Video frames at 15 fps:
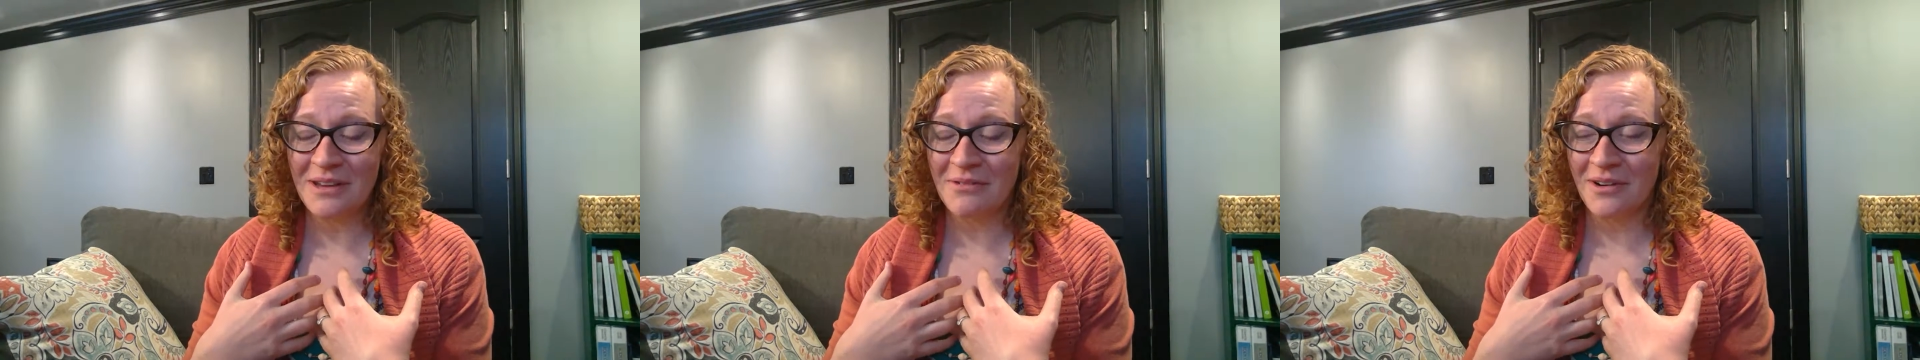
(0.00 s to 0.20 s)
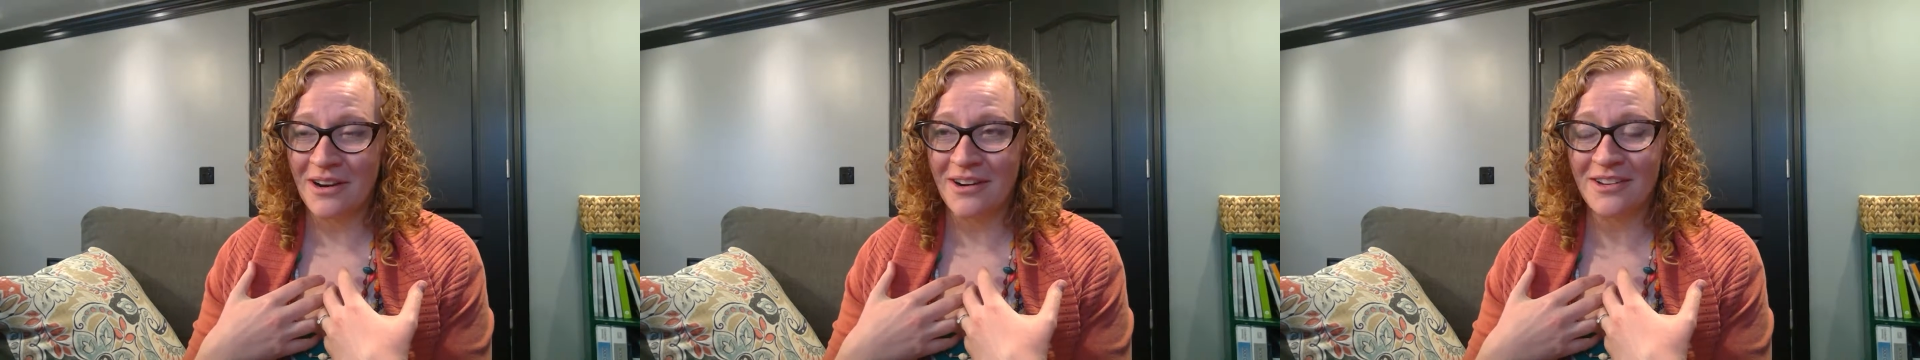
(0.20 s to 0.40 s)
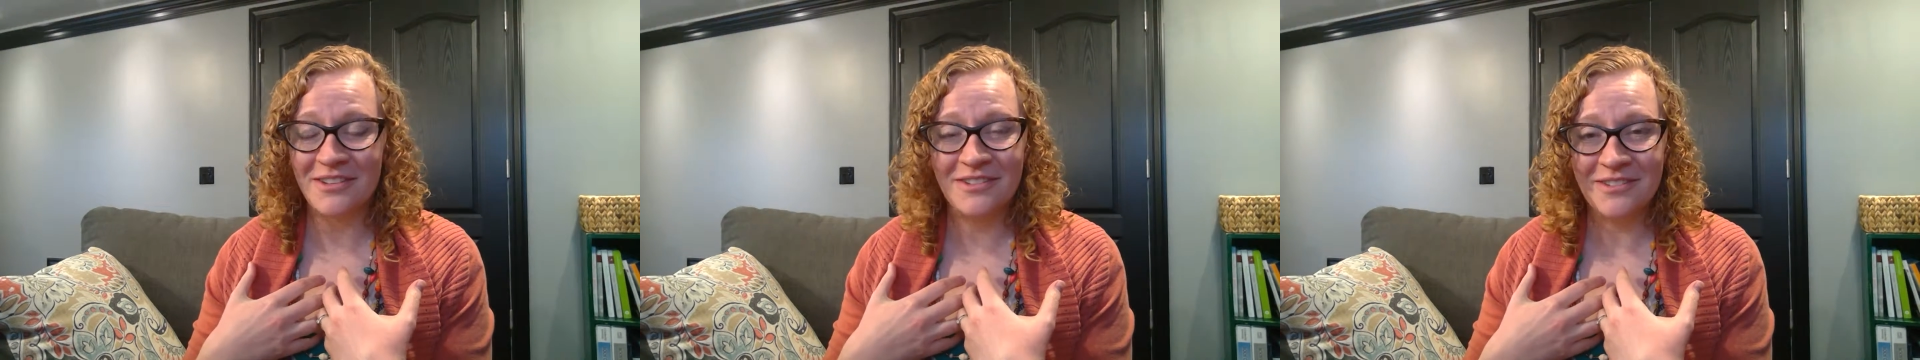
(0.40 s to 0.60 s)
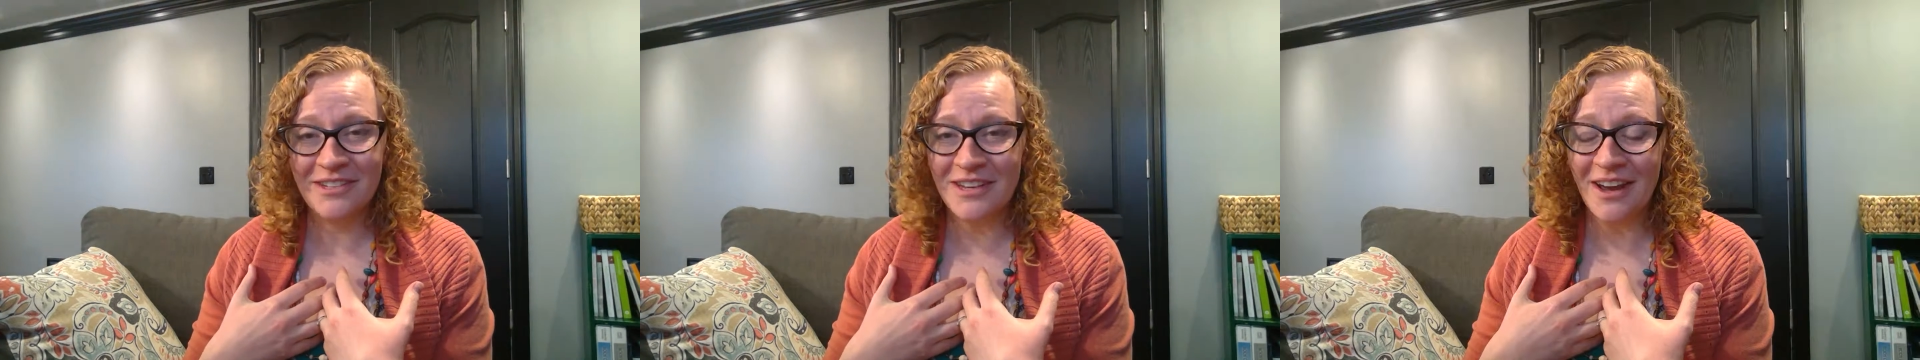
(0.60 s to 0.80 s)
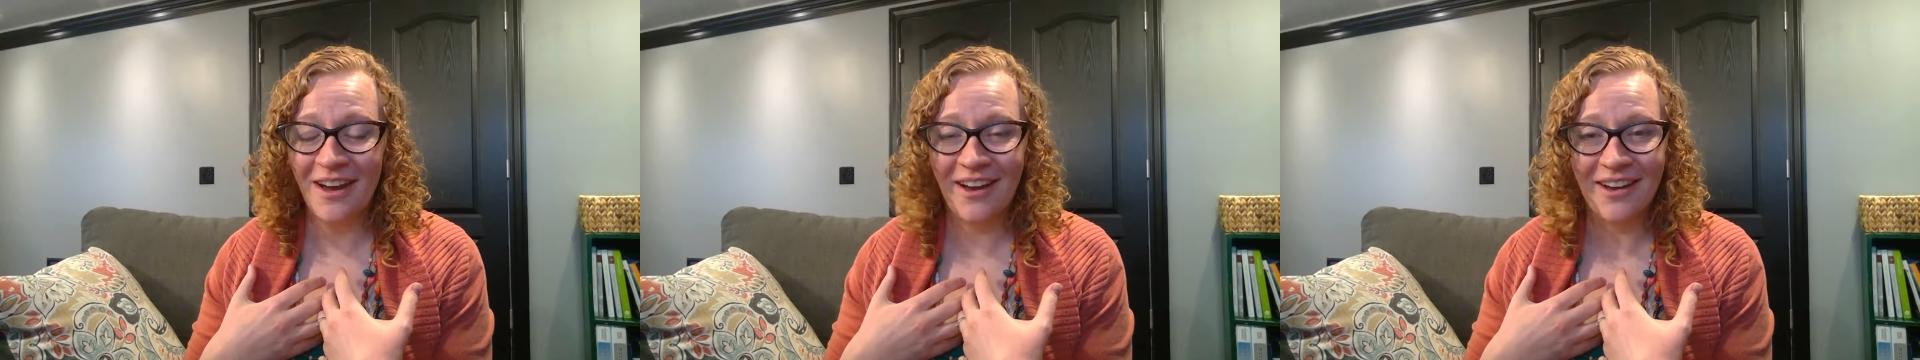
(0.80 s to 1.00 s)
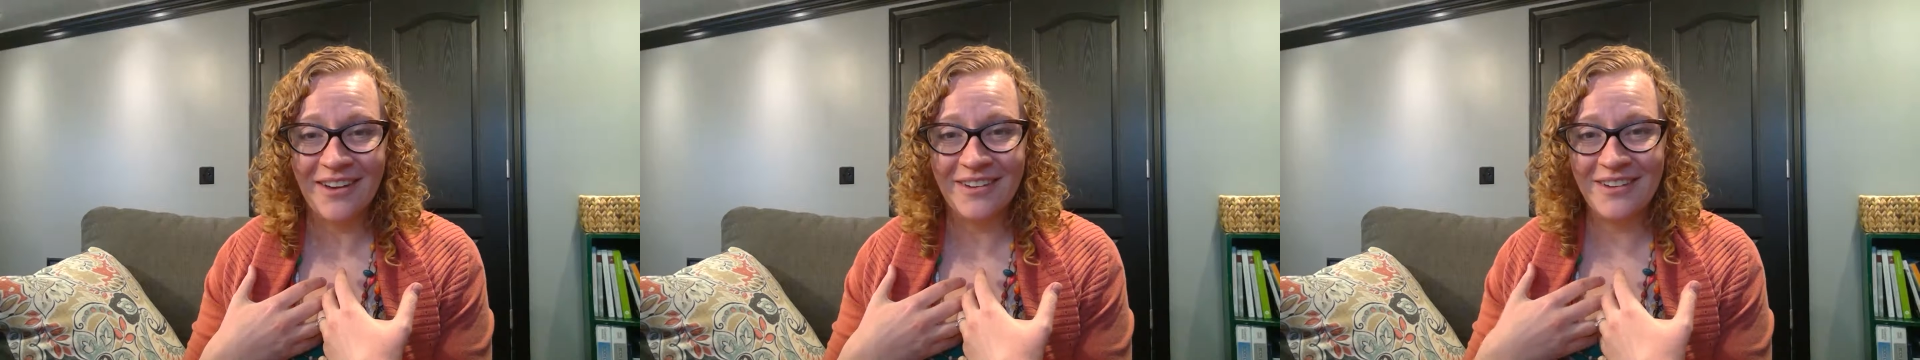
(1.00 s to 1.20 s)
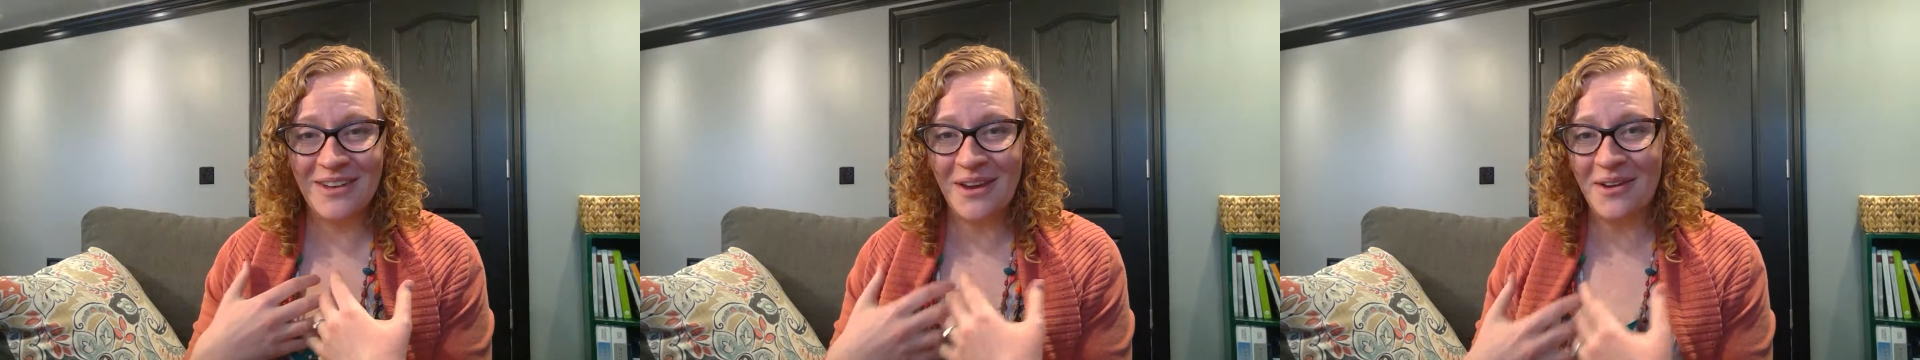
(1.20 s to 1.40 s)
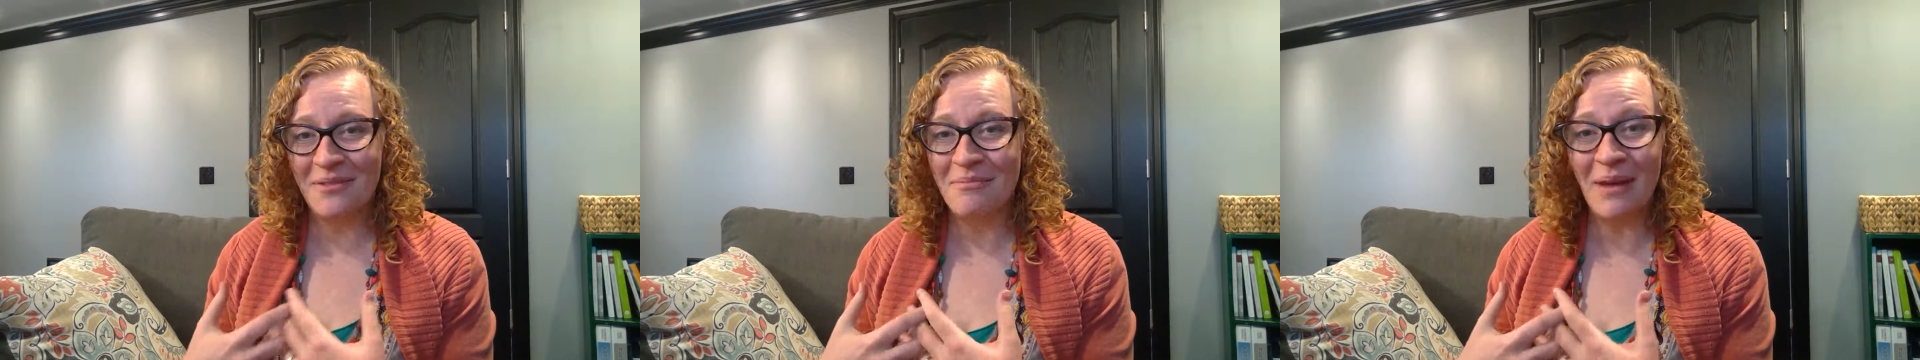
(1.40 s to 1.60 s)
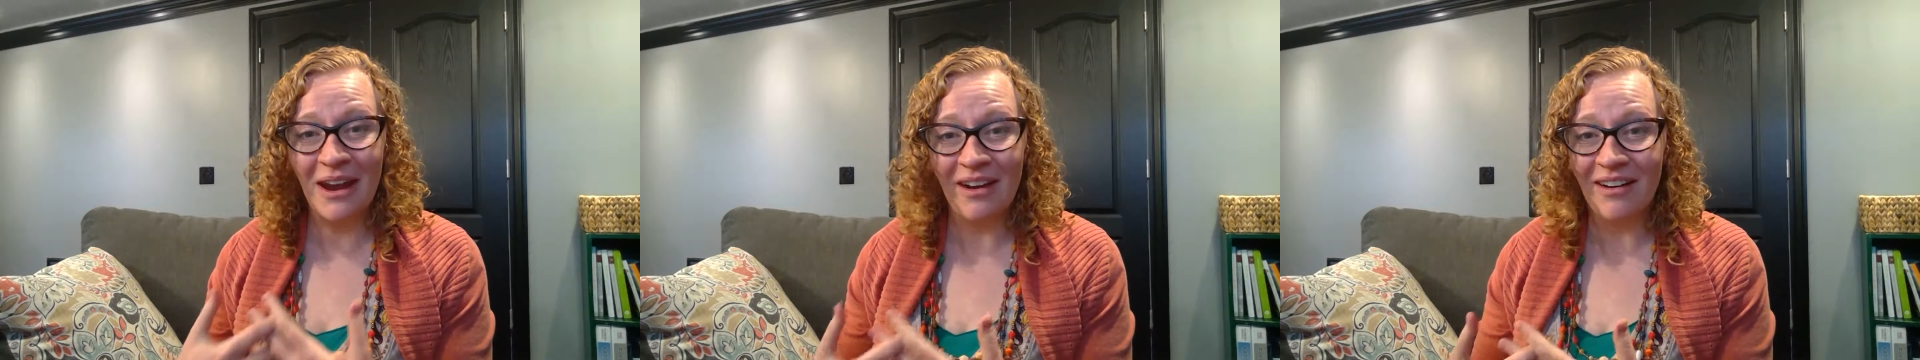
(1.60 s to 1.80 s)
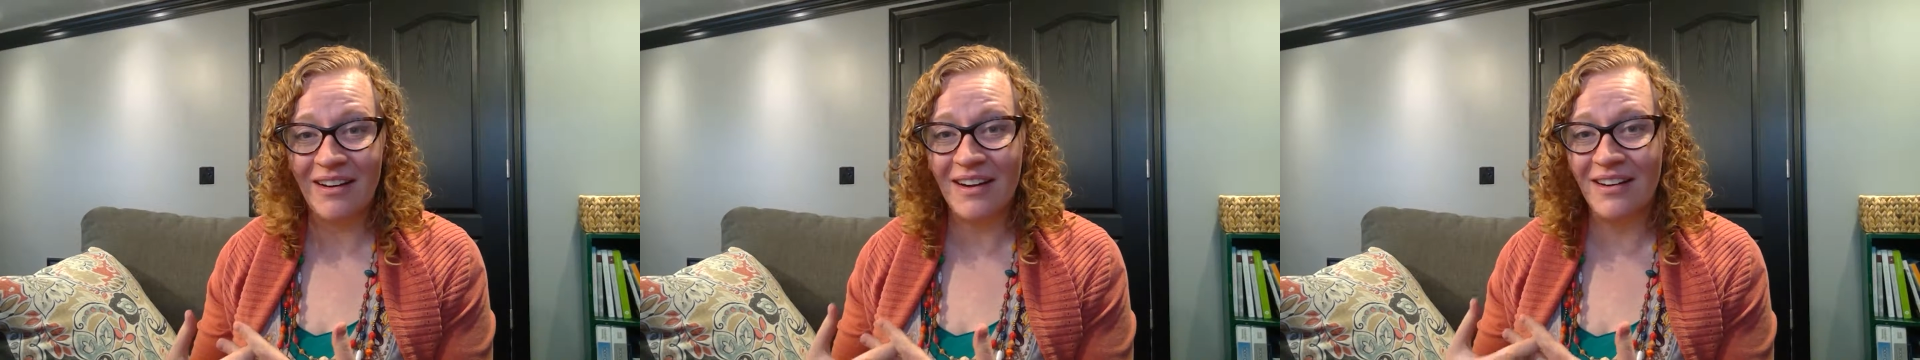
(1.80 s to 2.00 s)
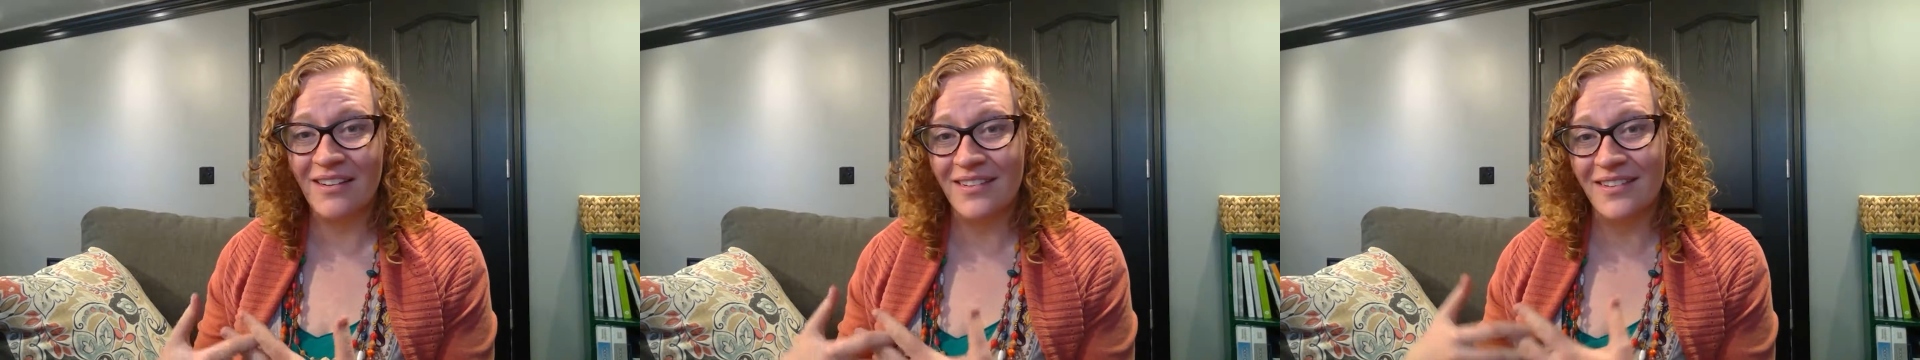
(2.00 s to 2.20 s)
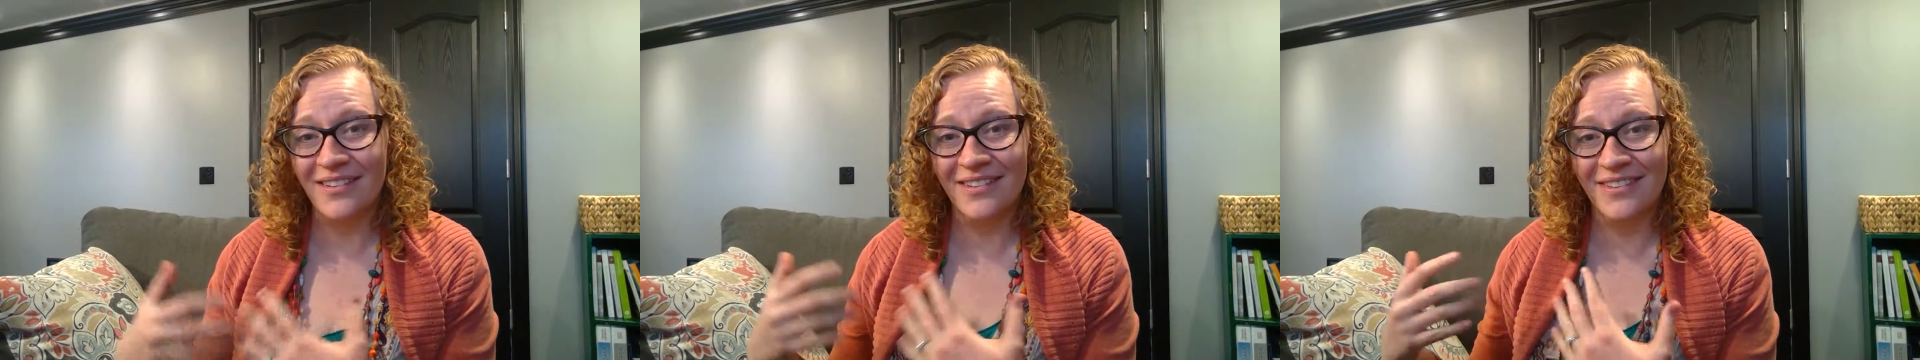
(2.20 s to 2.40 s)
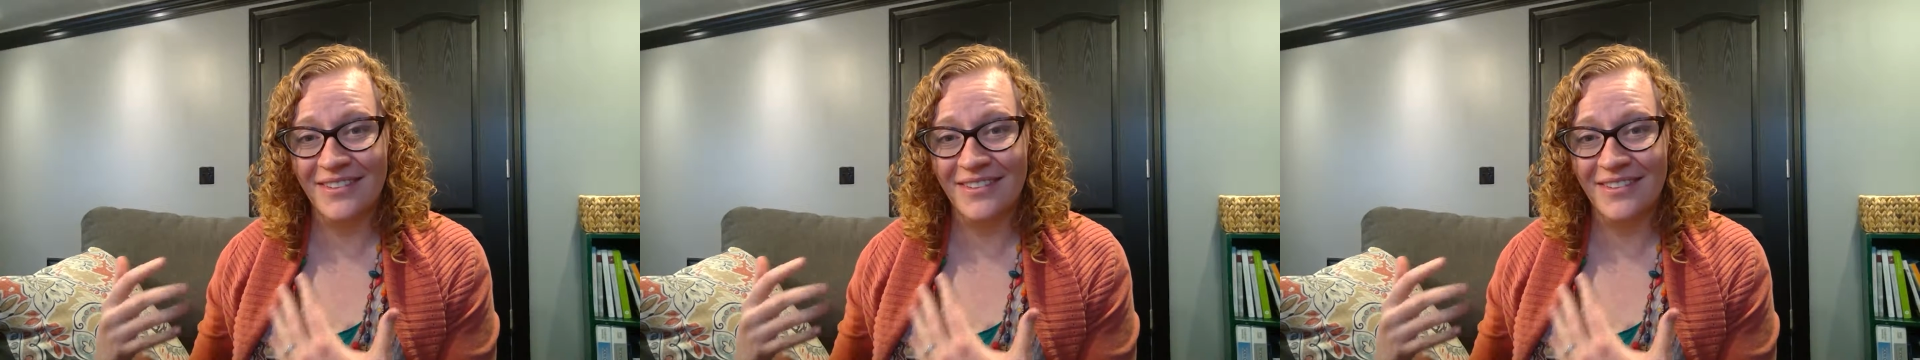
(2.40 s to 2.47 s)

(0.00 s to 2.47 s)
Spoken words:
were young married